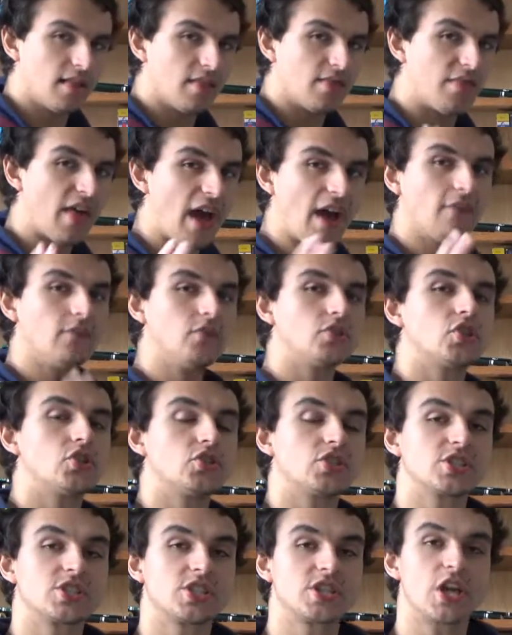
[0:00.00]
that
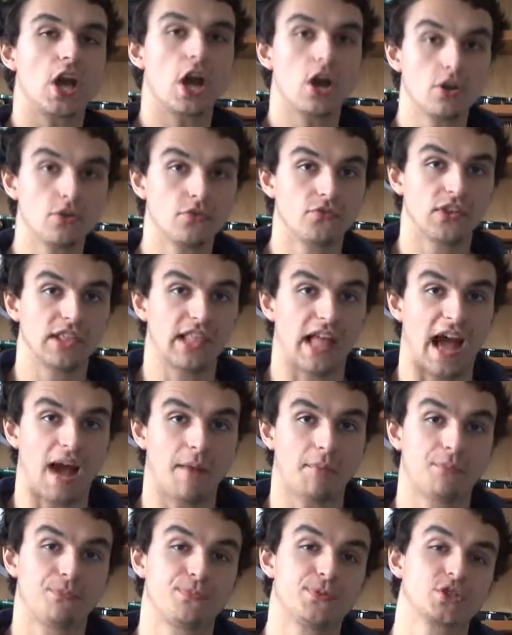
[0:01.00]
reduces the
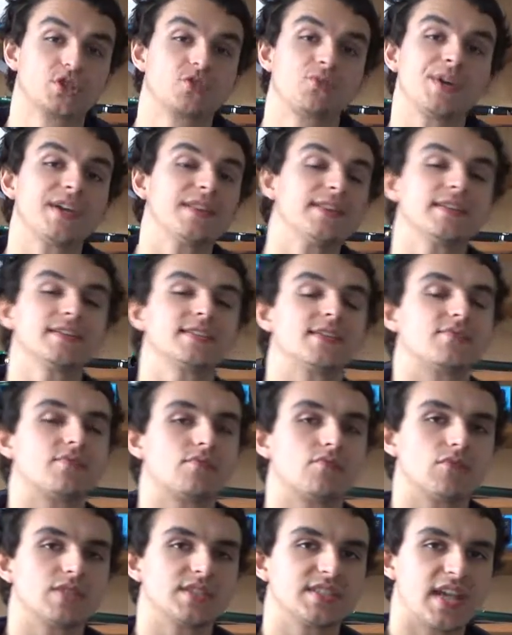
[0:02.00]
overlap between the
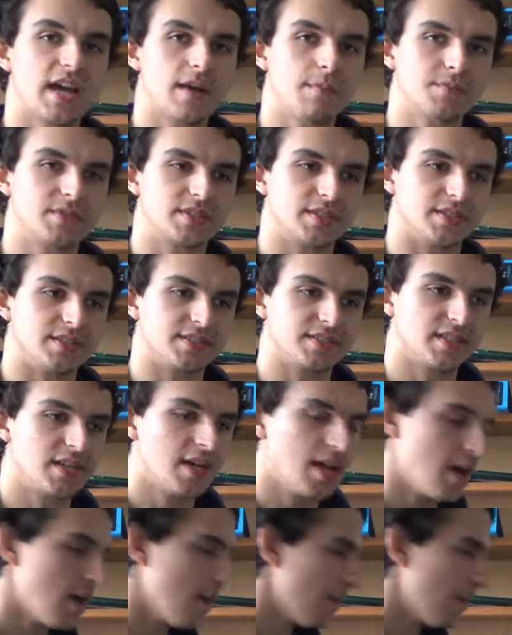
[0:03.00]
different receptors